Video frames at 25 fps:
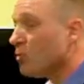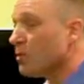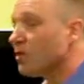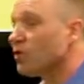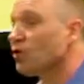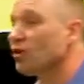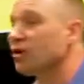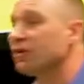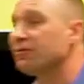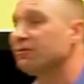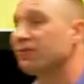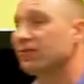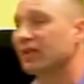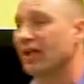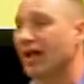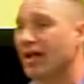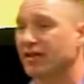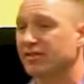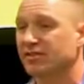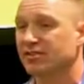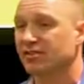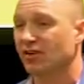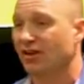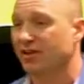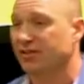normally looking for
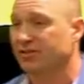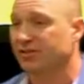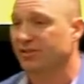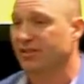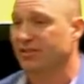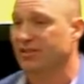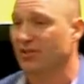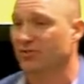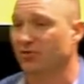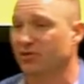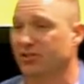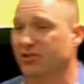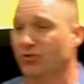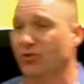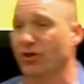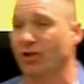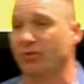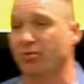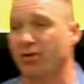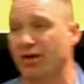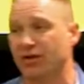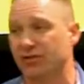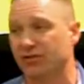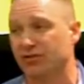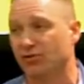land size 600 square
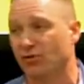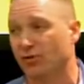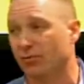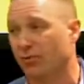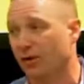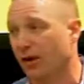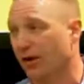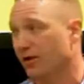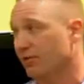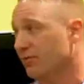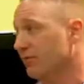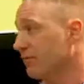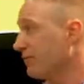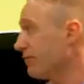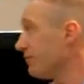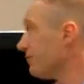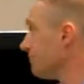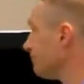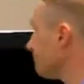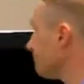metres or above.